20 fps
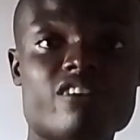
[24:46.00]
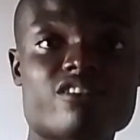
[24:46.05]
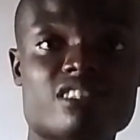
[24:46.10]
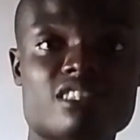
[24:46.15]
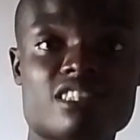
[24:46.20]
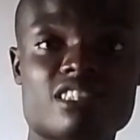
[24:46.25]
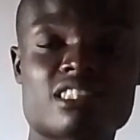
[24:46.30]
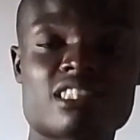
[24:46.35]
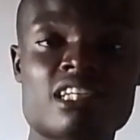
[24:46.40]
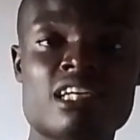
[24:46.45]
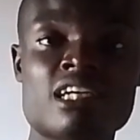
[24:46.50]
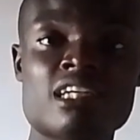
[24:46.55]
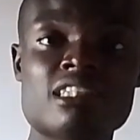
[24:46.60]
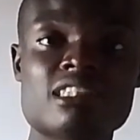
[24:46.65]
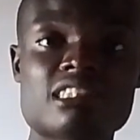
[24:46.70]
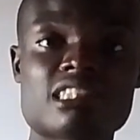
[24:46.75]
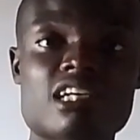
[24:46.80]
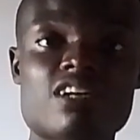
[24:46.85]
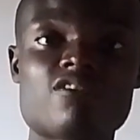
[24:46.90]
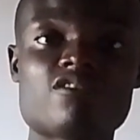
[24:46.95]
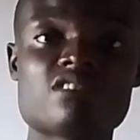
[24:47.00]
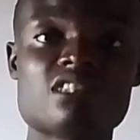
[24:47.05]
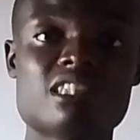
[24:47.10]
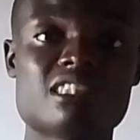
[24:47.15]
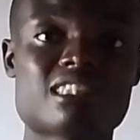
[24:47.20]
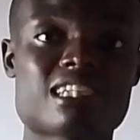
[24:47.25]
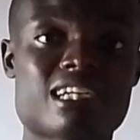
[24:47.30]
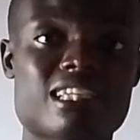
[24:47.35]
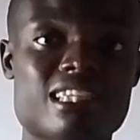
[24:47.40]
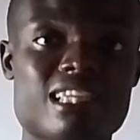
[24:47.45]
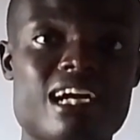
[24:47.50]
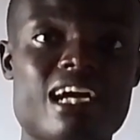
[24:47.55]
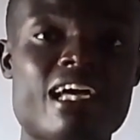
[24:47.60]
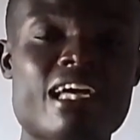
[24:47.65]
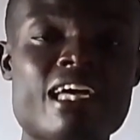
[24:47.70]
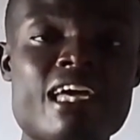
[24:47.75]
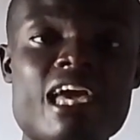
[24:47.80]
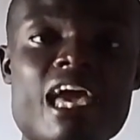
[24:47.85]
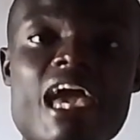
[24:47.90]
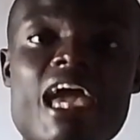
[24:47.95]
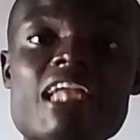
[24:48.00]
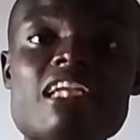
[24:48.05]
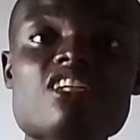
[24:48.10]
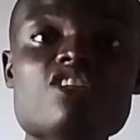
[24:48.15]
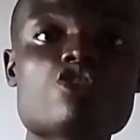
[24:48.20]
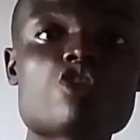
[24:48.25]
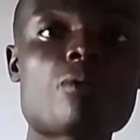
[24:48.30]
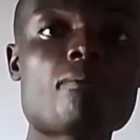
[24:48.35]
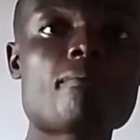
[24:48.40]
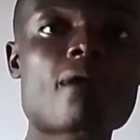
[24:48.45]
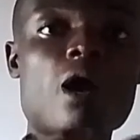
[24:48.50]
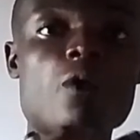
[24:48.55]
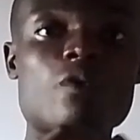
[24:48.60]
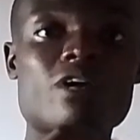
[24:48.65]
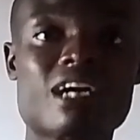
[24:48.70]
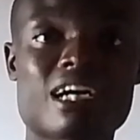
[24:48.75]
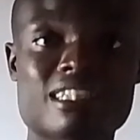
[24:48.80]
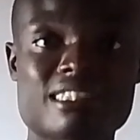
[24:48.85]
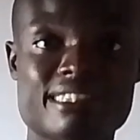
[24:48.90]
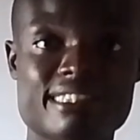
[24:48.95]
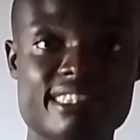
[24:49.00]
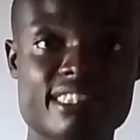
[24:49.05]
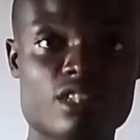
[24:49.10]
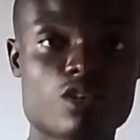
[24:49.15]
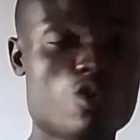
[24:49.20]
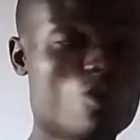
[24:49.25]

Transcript: 5, 6, 7, 8, and 9. Any number we can